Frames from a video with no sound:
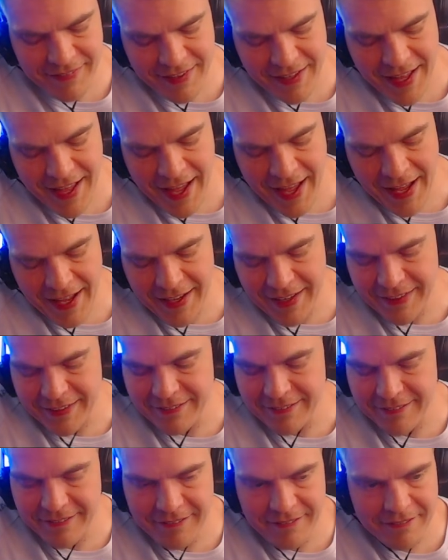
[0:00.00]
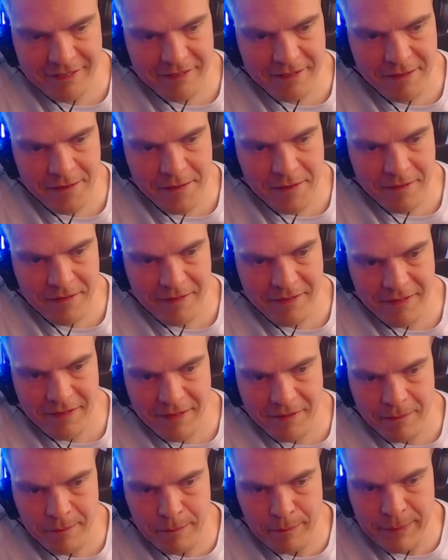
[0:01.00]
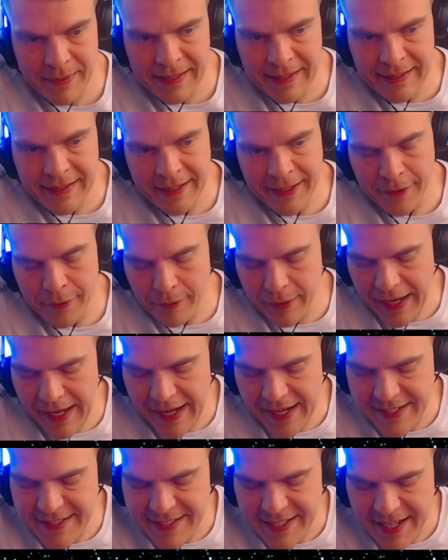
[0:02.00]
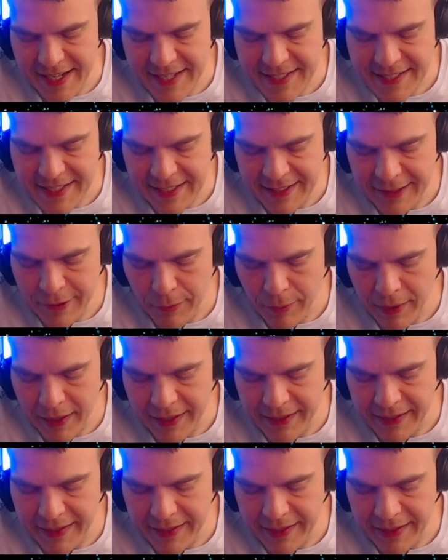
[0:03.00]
and building your edges in the right